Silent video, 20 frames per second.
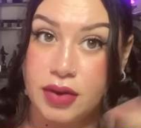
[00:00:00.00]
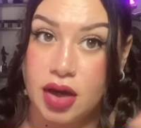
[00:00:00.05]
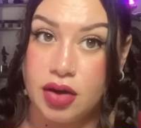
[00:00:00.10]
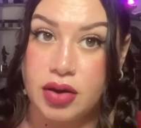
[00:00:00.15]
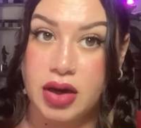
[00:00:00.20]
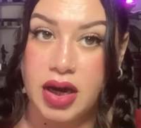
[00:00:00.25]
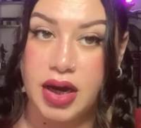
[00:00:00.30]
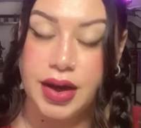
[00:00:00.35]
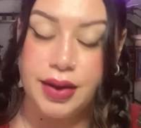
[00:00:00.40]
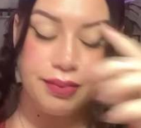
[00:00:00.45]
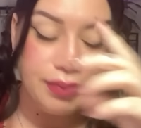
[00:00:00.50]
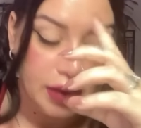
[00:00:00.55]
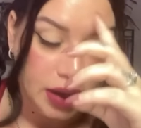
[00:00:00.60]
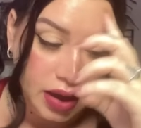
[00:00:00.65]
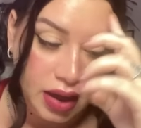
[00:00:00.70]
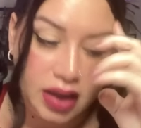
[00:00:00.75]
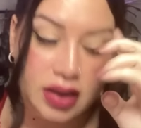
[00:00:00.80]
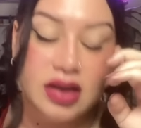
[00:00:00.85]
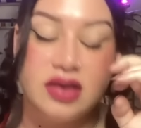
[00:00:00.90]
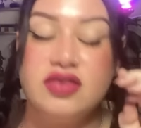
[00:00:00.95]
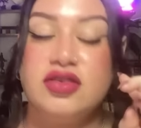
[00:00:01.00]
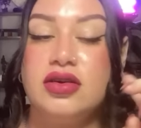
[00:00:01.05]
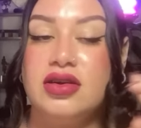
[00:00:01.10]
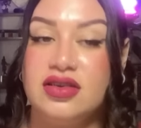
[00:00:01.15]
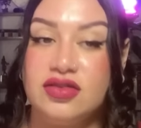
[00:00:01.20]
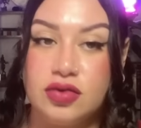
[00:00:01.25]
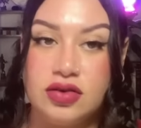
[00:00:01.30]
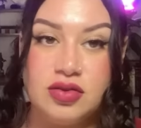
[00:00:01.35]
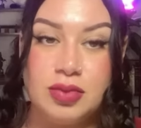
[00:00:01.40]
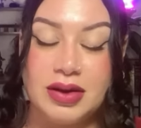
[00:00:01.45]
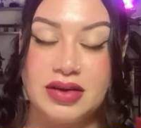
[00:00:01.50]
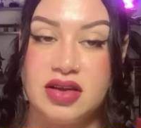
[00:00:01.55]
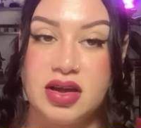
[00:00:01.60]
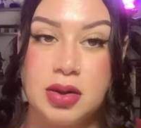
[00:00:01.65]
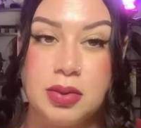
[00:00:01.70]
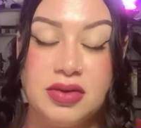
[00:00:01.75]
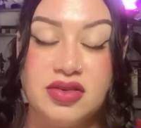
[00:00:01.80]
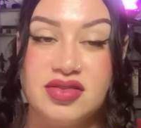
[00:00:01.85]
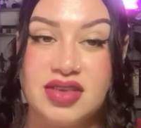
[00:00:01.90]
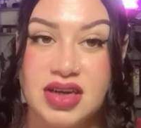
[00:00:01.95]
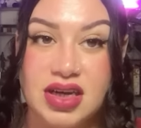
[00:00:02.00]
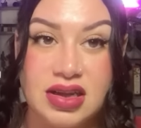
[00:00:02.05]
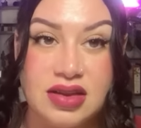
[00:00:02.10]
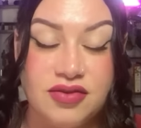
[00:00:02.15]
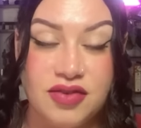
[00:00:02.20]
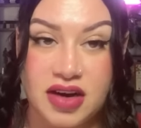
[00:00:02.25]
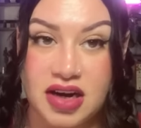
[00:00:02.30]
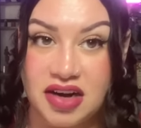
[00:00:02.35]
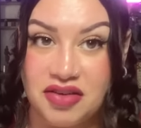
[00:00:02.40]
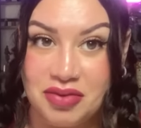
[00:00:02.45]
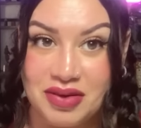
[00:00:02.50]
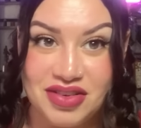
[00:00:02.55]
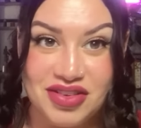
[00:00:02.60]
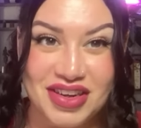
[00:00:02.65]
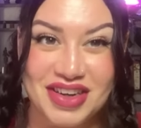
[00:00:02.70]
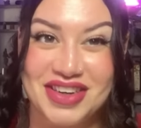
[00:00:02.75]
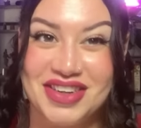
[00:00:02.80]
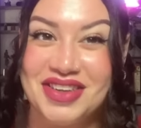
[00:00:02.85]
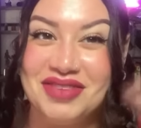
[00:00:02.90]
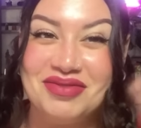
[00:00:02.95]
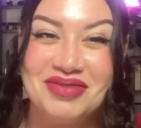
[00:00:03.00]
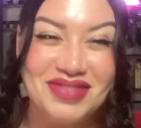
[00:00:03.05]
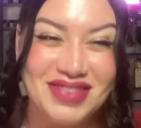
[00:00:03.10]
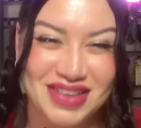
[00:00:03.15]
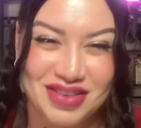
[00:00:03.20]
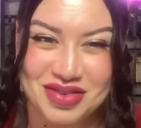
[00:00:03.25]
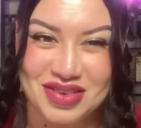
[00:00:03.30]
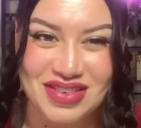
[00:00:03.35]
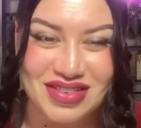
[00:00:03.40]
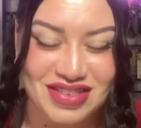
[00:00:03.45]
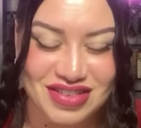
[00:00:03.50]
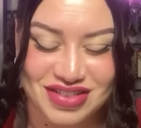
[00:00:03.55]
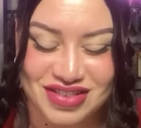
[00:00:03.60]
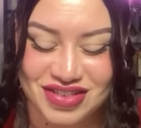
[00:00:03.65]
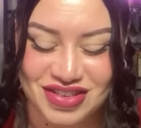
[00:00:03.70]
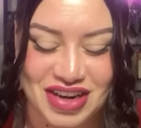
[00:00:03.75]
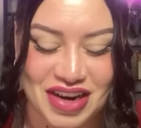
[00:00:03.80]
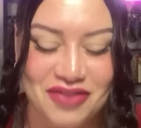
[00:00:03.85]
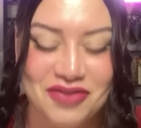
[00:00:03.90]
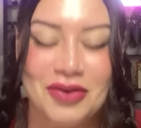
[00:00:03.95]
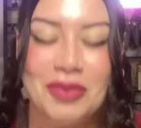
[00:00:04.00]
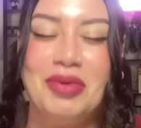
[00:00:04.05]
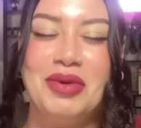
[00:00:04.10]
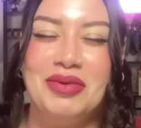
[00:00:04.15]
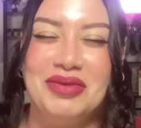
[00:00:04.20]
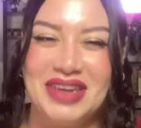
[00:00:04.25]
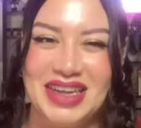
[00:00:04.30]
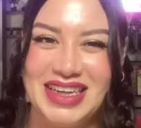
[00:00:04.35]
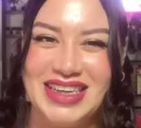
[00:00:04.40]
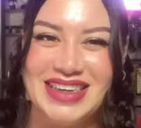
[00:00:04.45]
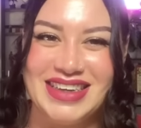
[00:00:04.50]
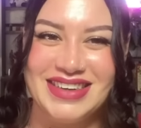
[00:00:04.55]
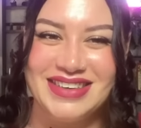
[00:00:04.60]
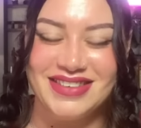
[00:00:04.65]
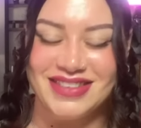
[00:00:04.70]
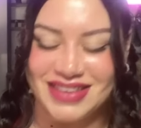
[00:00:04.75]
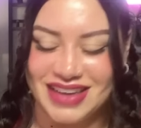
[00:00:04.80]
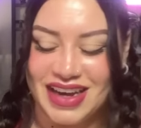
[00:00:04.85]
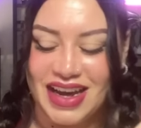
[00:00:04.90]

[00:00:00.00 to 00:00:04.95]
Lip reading: Okay, unless you disrespect animals, and get the fuck off my channel. These messages are not for people like you.